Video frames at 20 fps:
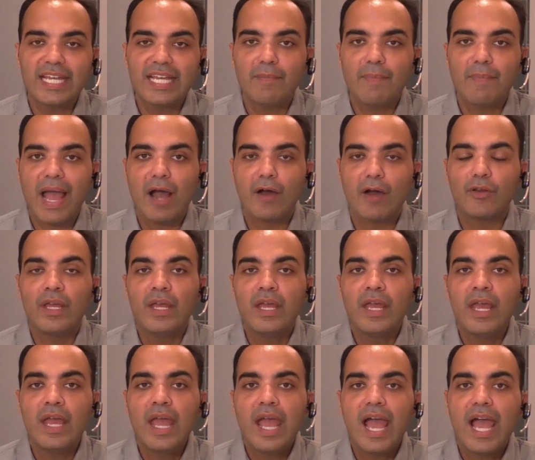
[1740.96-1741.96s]
about,
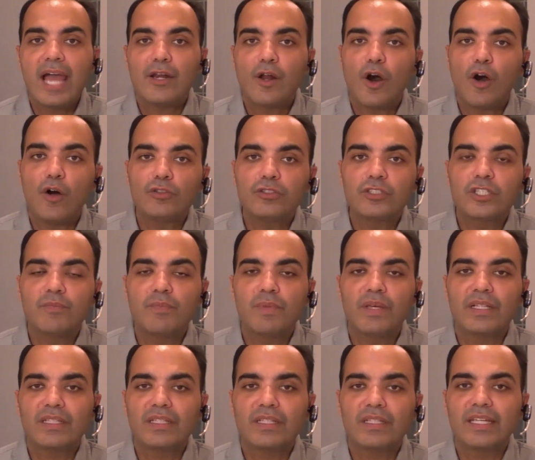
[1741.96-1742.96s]
and
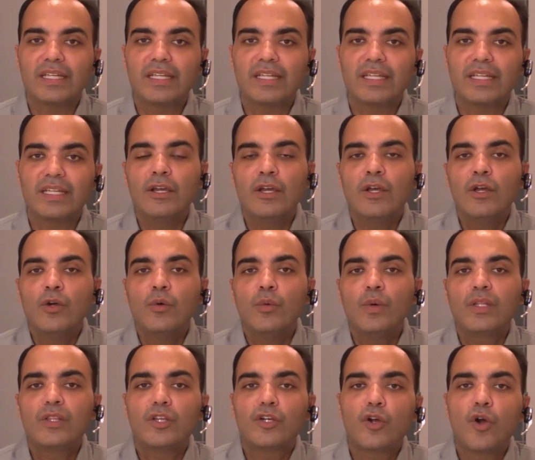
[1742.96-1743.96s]
ultimately with
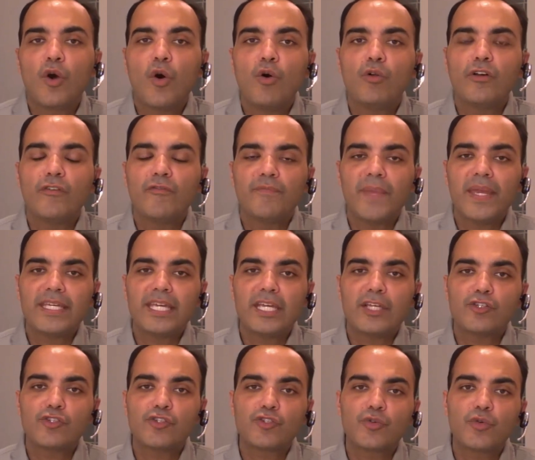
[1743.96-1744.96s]
the goal of making
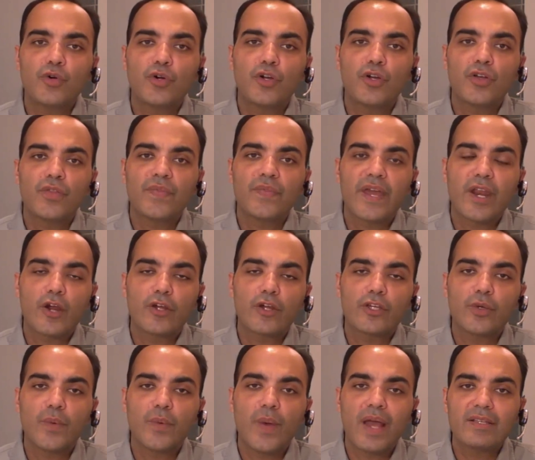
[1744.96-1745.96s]
sure that our
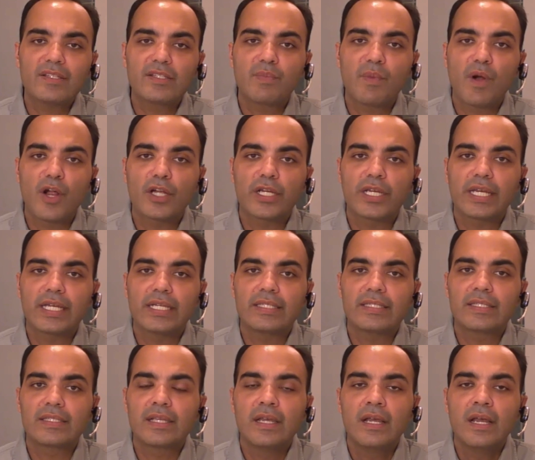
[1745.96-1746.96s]
US markets
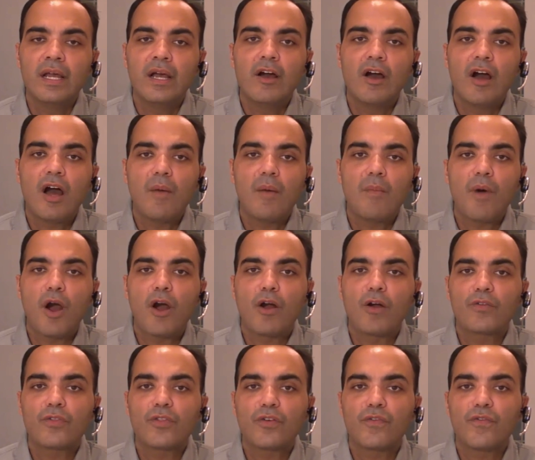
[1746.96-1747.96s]

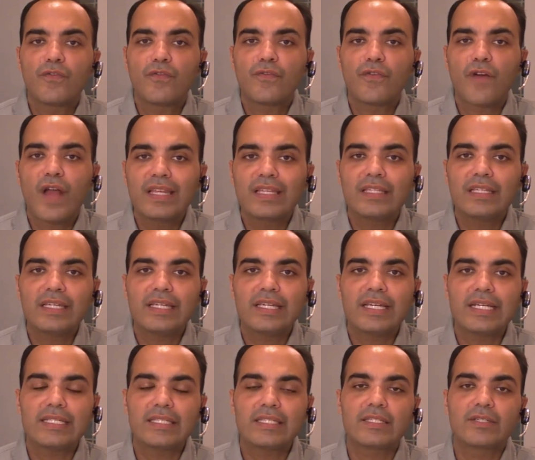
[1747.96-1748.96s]
are the
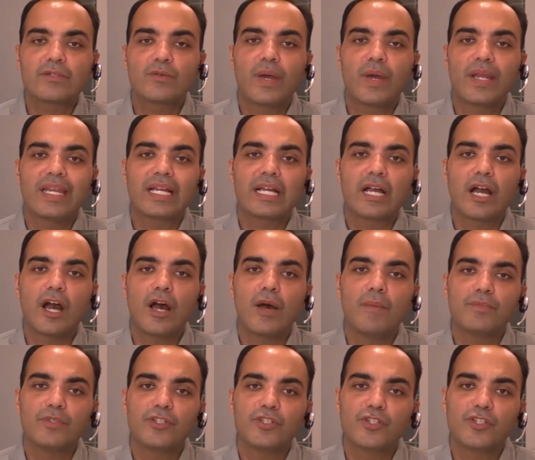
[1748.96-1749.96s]
friendliest when it
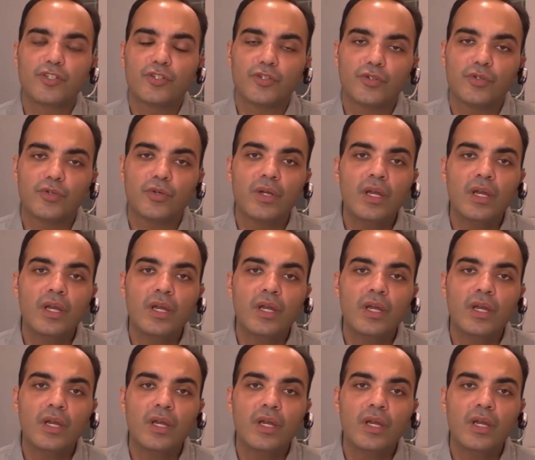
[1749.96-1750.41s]
comes to